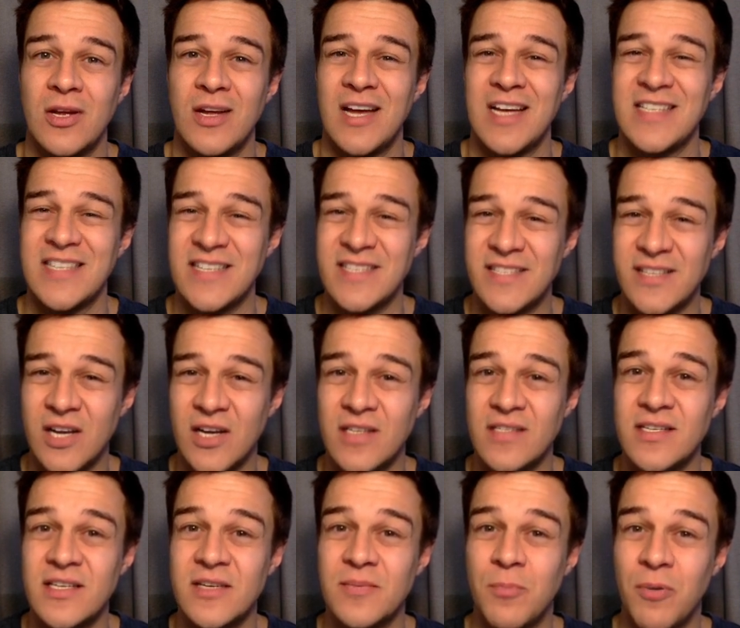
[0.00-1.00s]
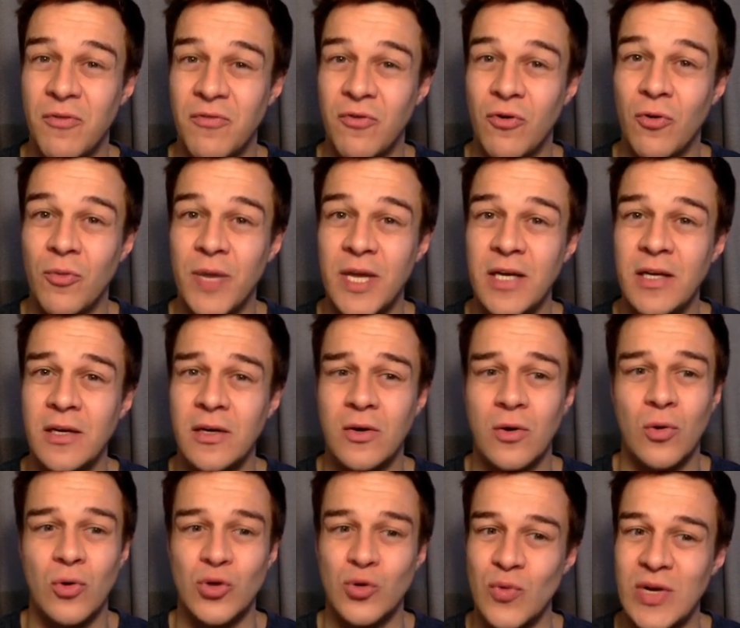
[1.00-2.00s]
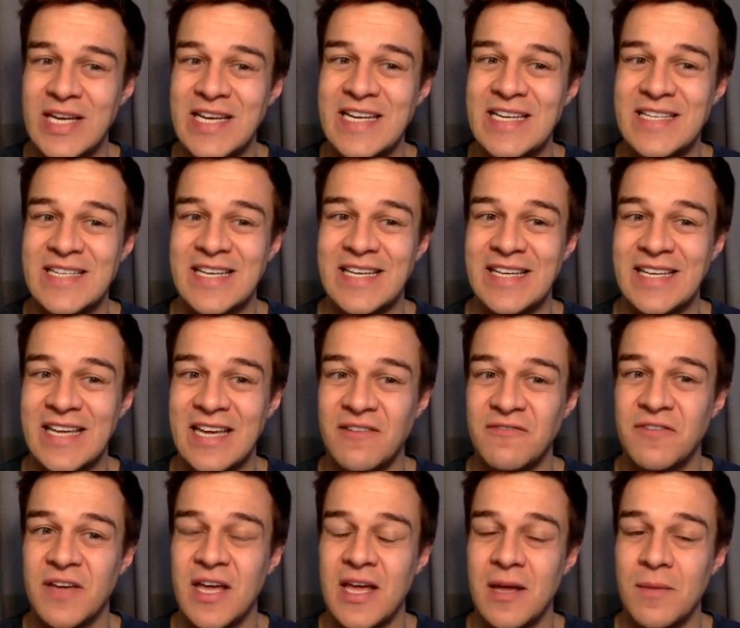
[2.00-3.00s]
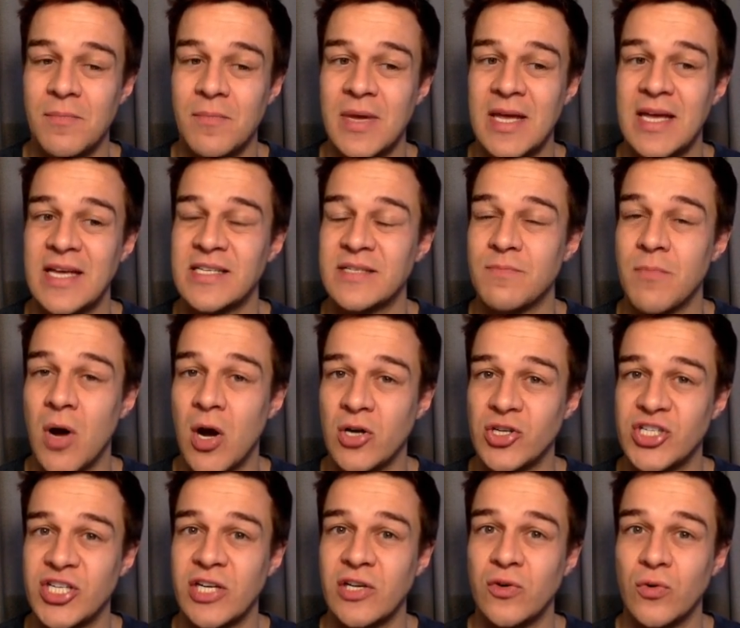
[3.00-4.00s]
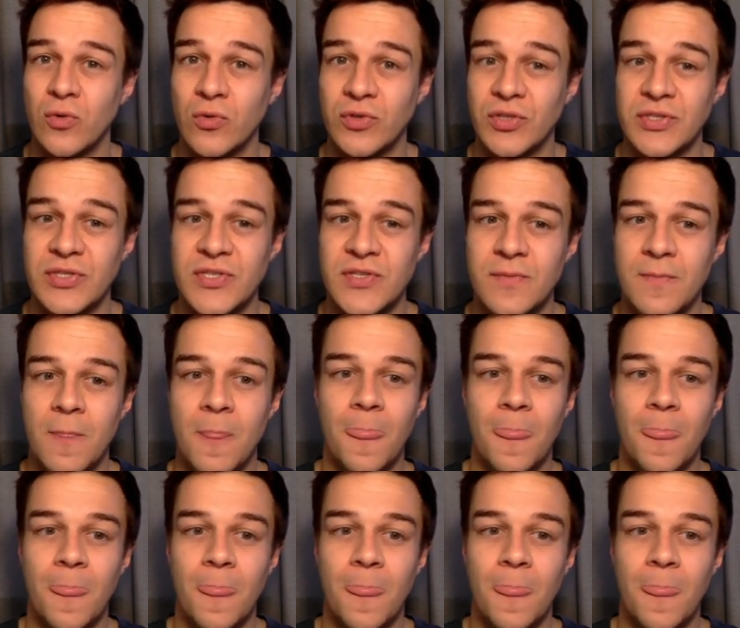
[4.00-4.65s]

Has he started performing, or do we need to give him his marching orders?